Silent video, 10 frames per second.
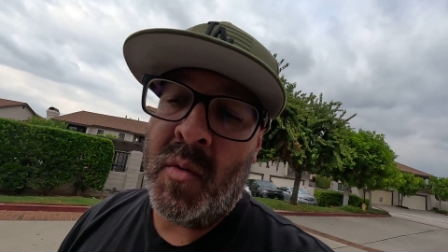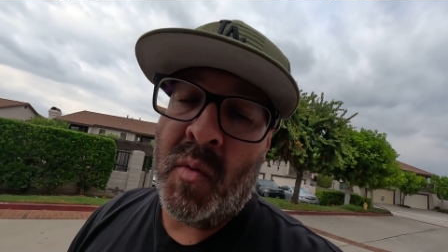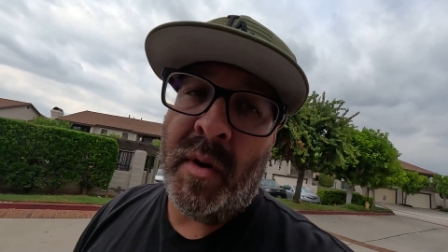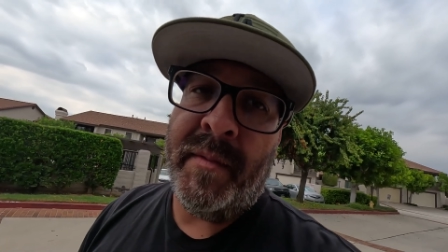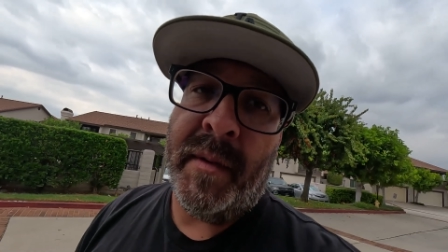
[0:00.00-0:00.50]

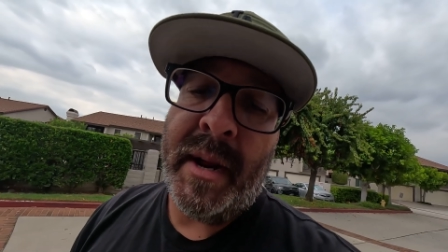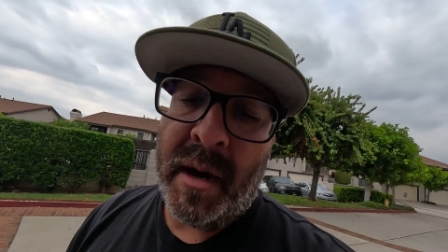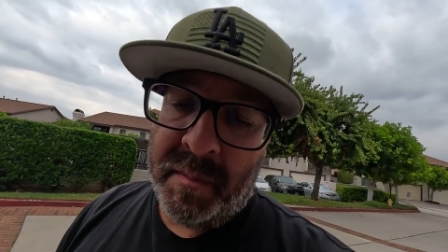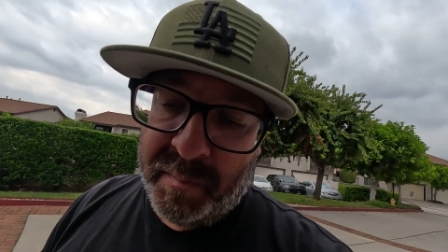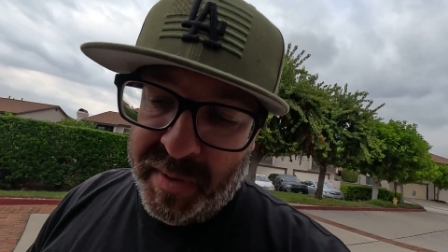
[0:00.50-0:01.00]
for now,
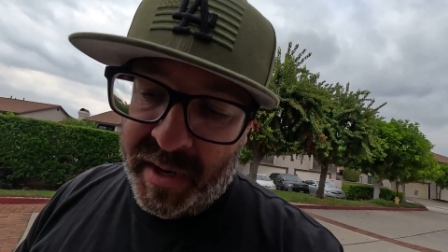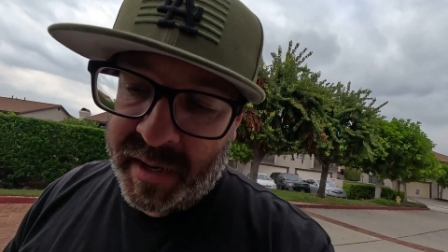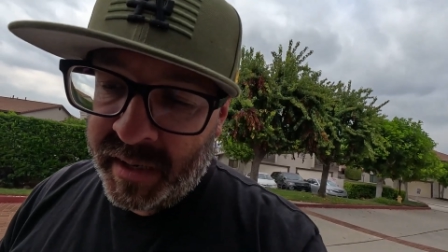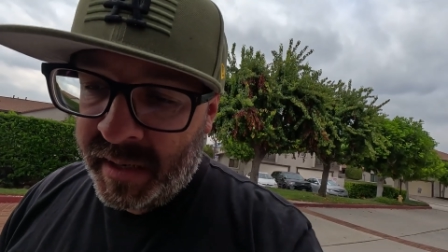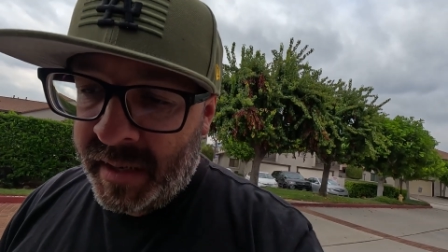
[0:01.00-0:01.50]
but
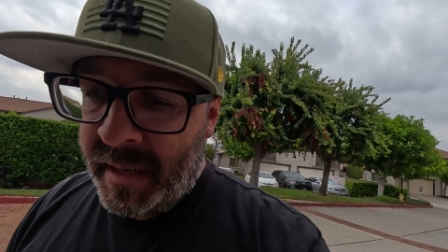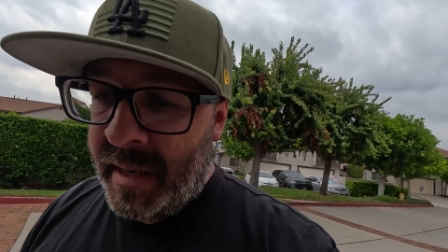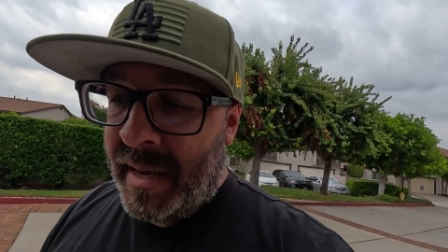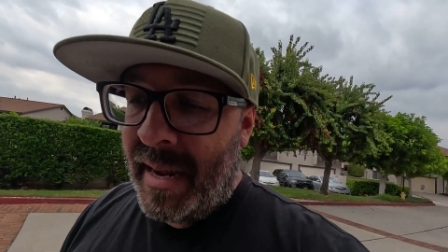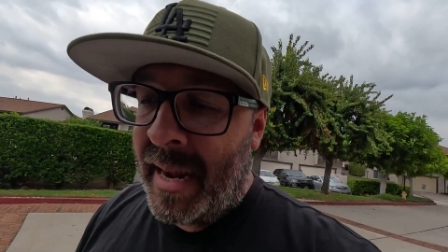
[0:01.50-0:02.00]

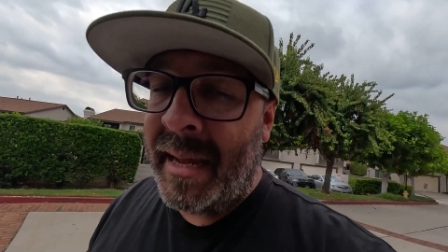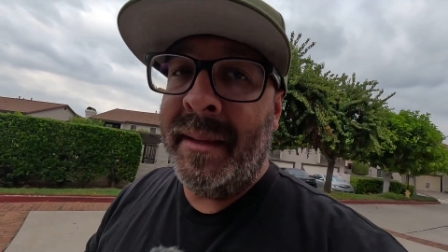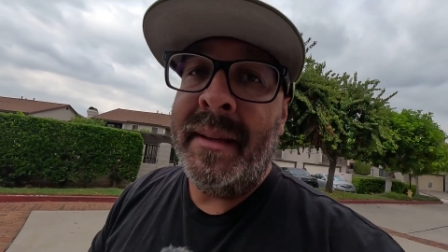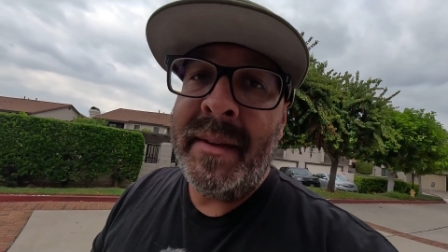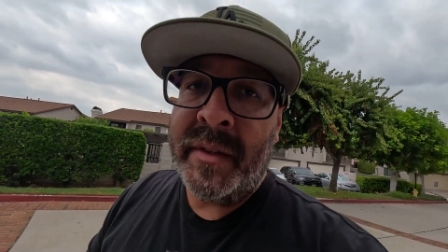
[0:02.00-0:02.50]
at
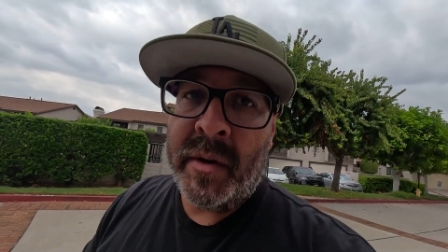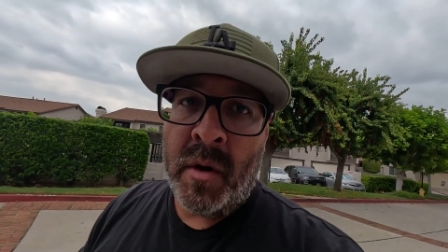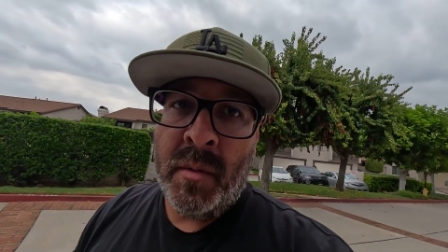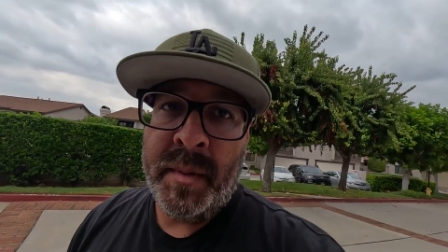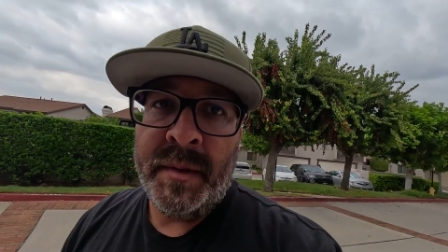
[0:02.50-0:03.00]
least it
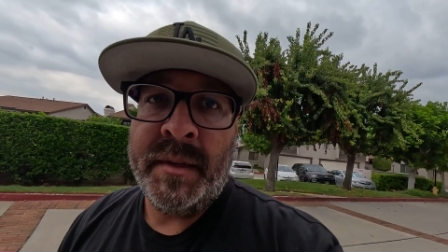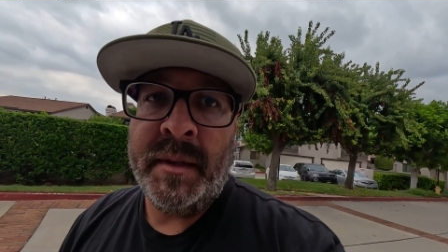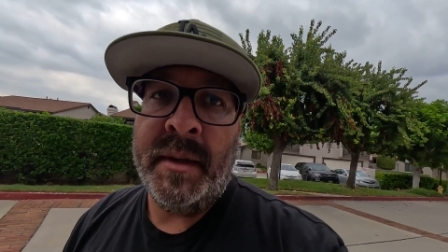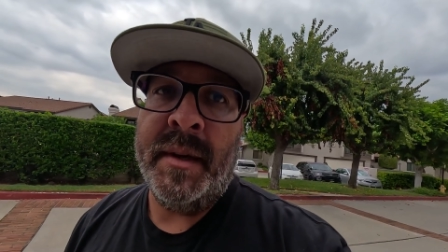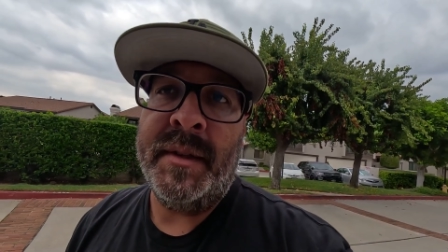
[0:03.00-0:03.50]
opens and
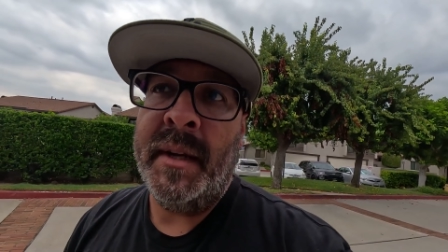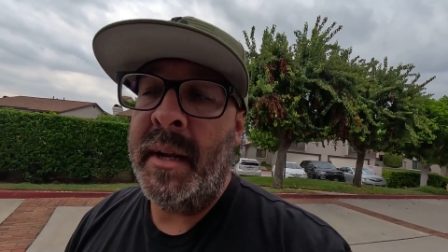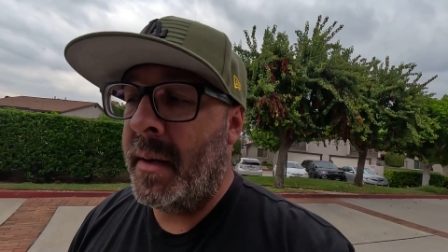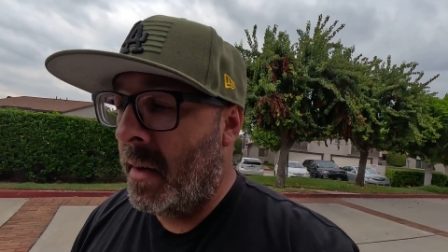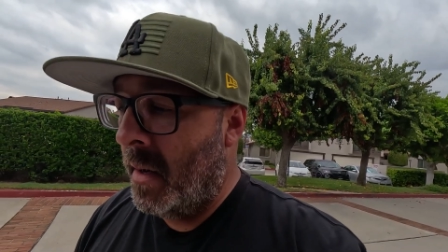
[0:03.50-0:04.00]
does it
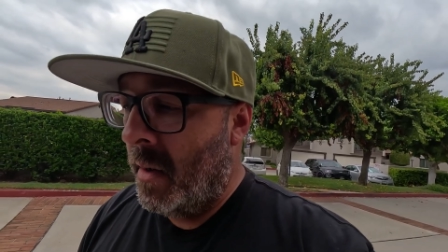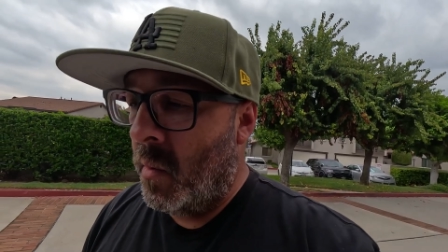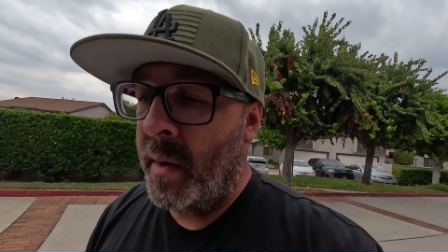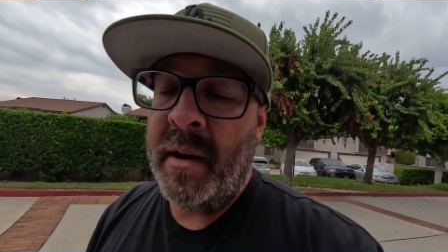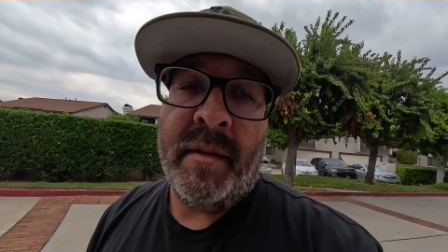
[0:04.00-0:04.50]

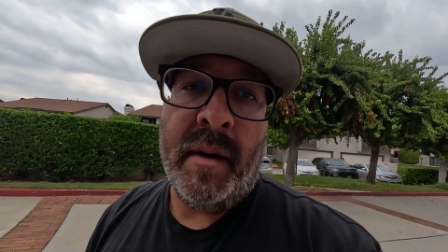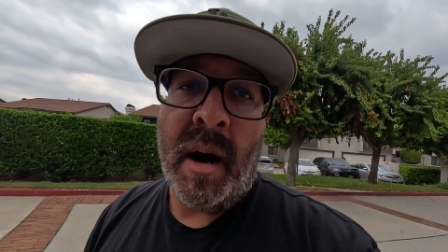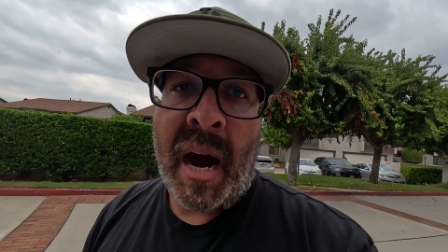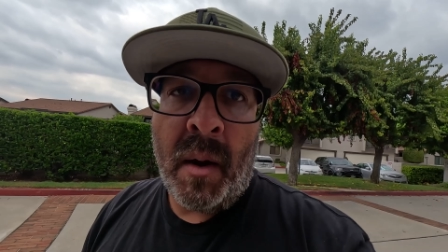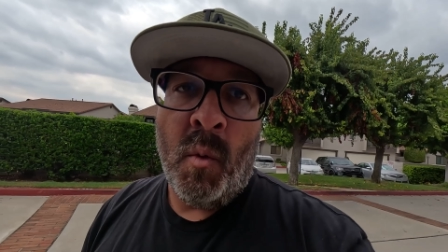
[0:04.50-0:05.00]
whenever I
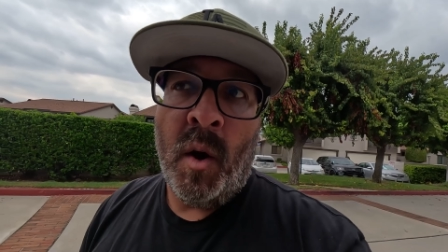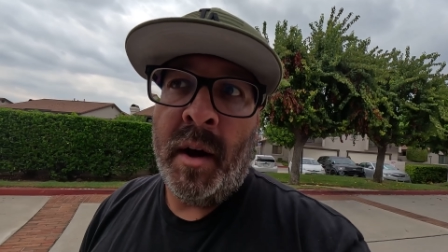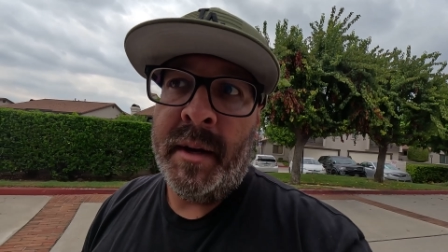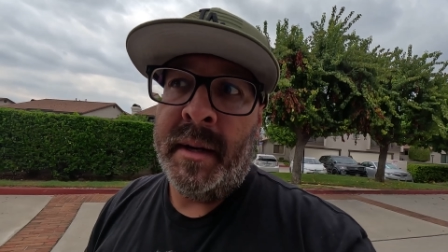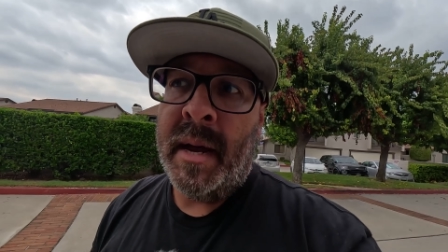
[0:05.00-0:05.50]
want,
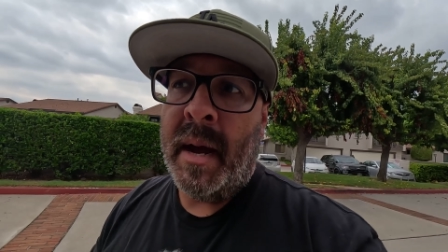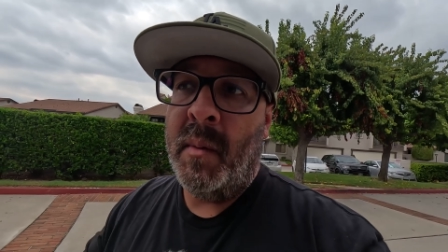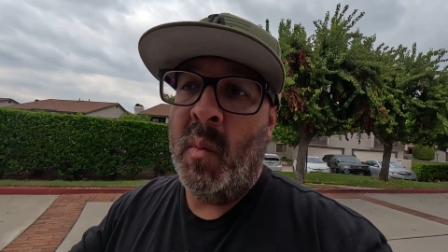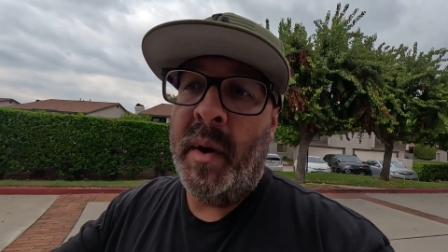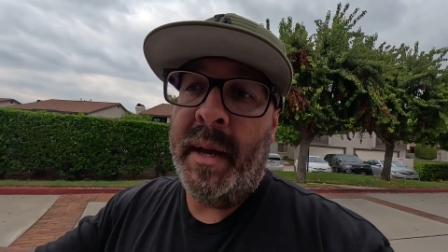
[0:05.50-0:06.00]
not
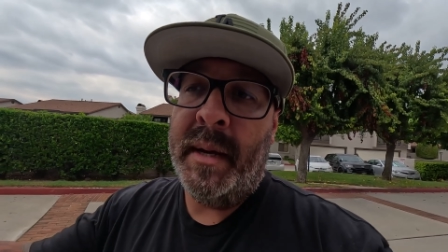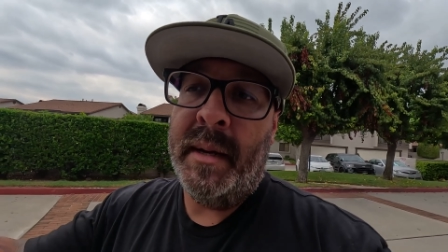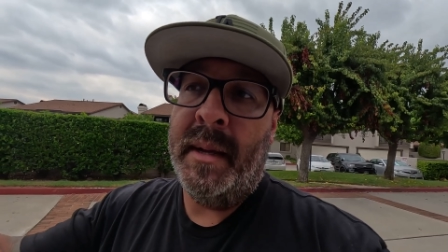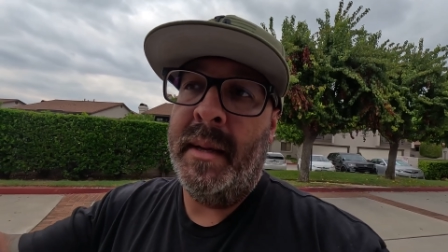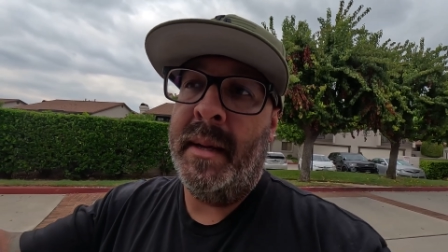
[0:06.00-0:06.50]
when
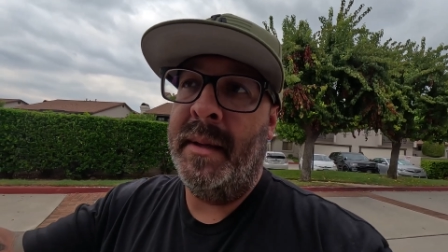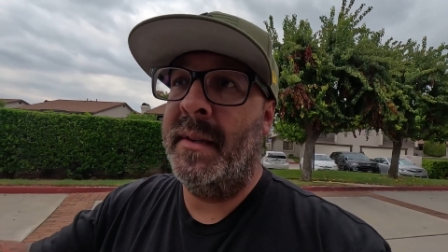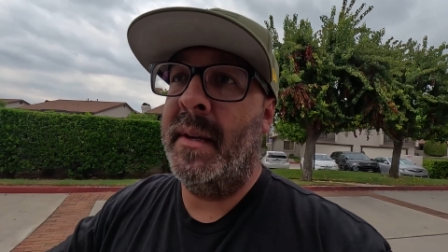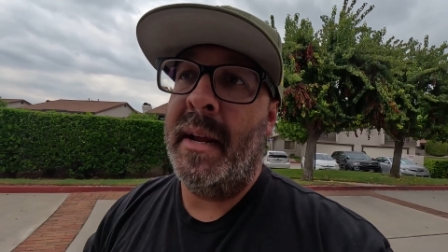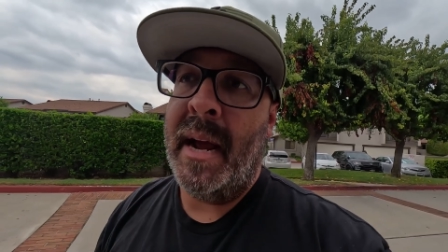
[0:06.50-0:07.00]
it's gonna
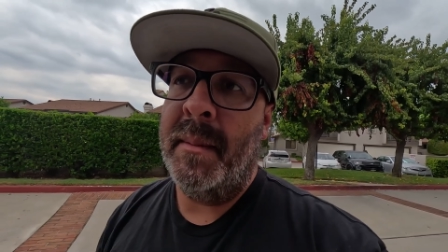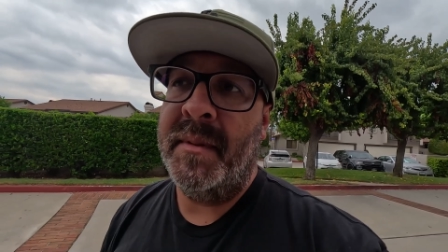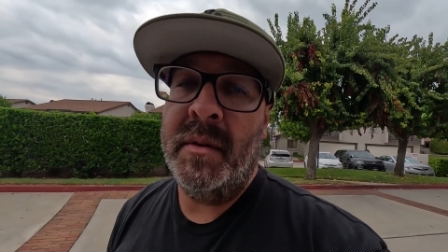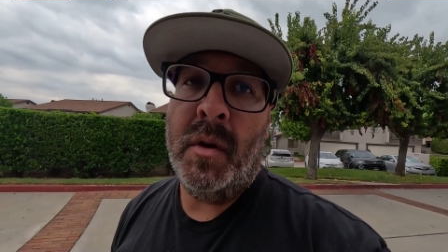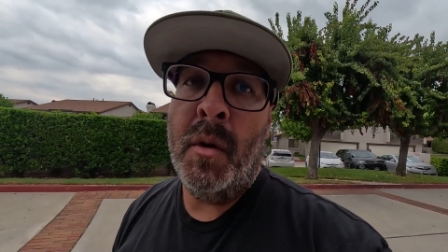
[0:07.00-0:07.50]
have to
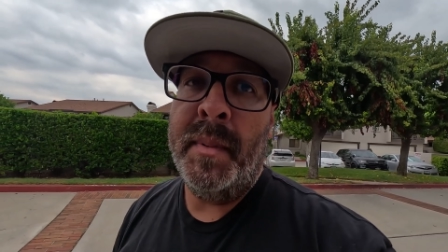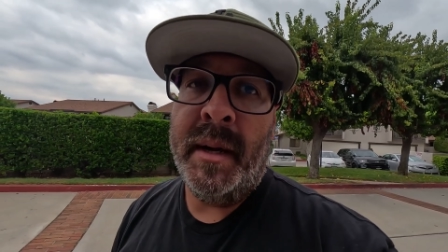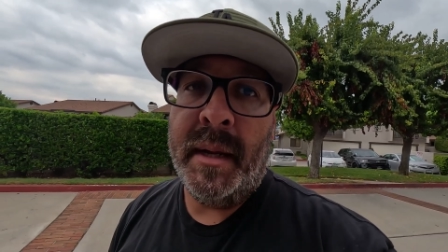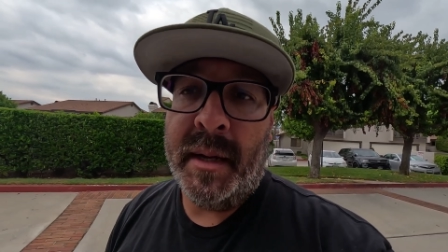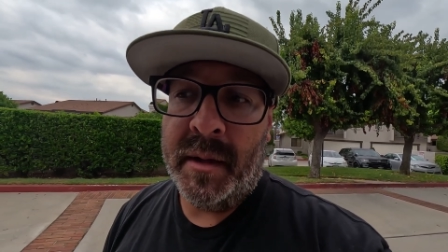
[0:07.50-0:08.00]
open it
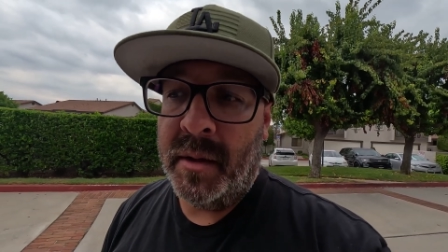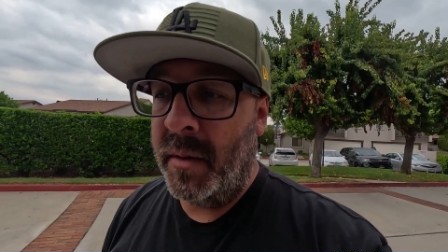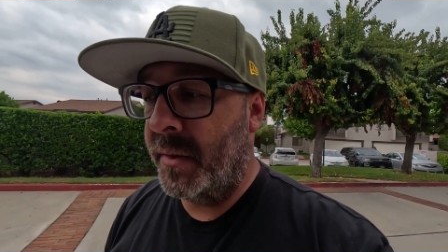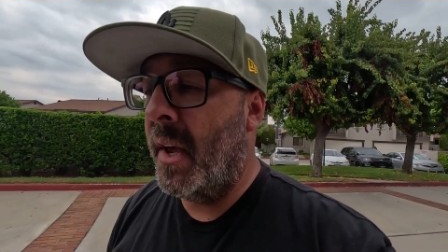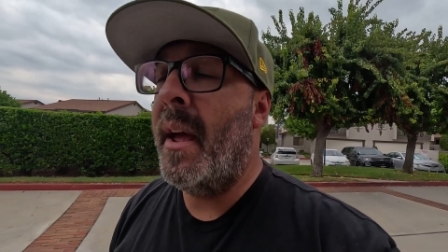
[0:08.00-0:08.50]
and close
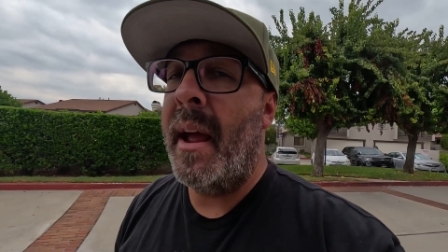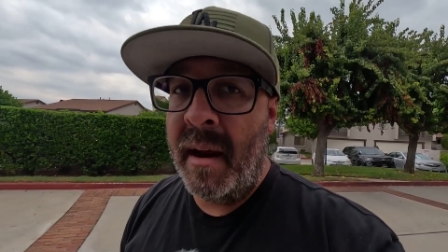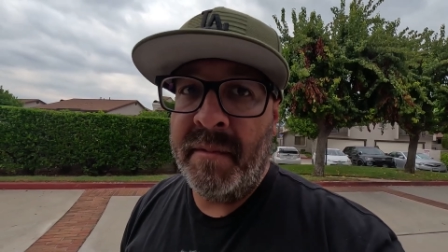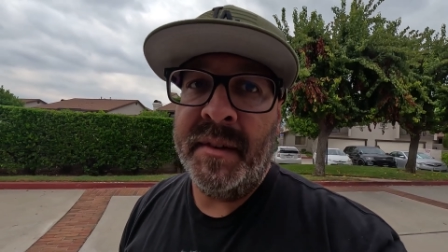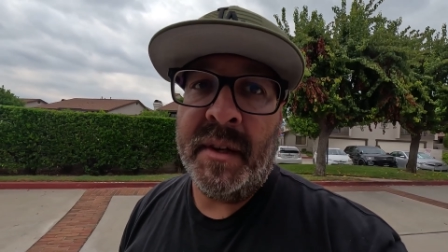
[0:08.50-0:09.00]
every
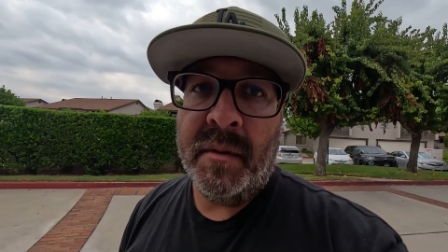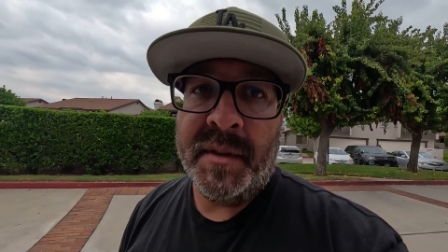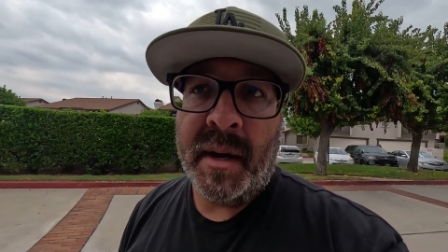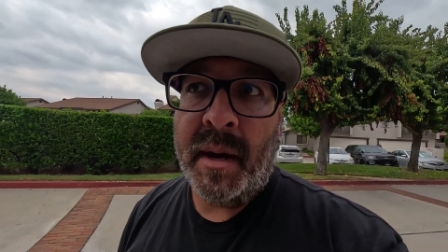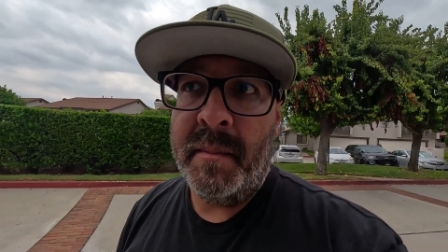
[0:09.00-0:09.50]
single time.